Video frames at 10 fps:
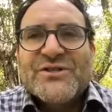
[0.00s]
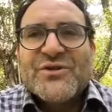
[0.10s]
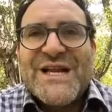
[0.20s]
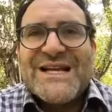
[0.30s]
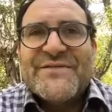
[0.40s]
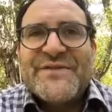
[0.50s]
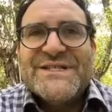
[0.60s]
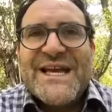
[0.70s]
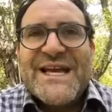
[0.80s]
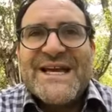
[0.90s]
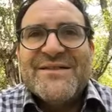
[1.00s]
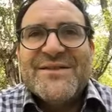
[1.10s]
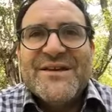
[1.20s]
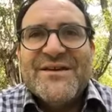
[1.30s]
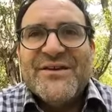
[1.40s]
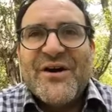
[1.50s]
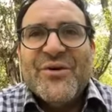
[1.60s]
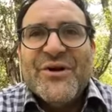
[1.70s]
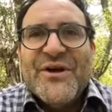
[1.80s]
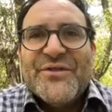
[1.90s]
So it's not as if he's taking the you
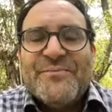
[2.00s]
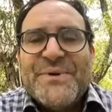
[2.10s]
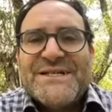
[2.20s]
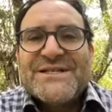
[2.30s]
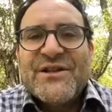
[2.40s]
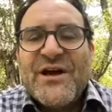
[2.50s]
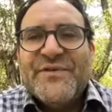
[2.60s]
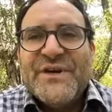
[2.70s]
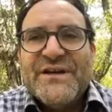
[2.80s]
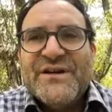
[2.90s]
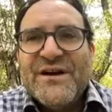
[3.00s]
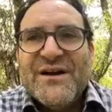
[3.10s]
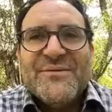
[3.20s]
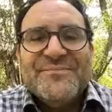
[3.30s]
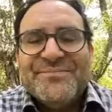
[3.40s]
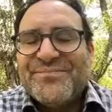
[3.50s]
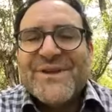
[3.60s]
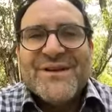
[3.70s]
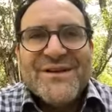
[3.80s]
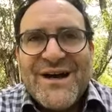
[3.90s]
know the peace loving um,
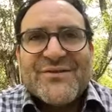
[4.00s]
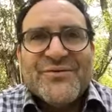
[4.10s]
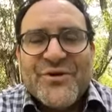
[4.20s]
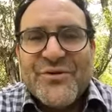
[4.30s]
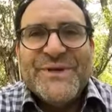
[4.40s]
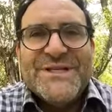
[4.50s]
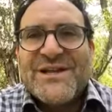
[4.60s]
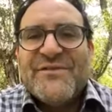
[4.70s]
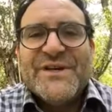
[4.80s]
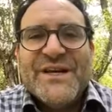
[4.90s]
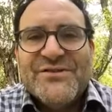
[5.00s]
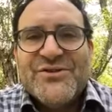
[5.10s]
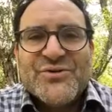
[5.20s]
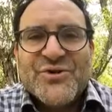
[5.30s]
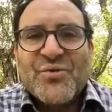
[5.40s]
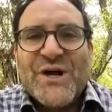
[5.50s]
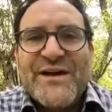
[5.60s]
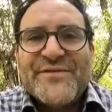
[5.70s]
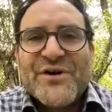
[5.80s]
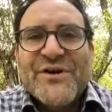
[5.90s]
I don't know the peace loving Hindus or
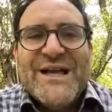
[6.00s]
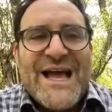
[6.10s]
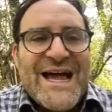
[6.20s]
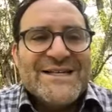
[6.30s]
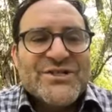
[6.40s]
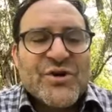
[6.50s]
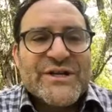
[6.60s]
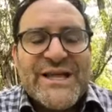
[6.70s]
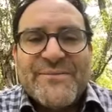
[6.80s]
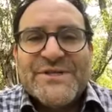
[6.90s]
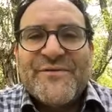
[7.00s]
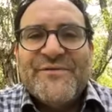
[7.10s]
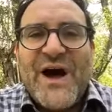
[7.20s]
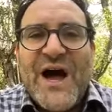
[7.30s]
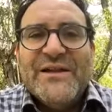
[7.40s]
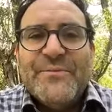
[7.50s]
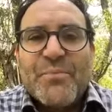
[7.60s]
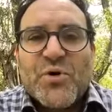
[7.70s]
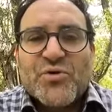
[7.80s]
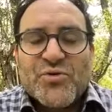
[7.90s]
whatever, and he's turning them into violent
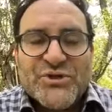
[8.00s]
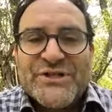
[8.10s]
murderers.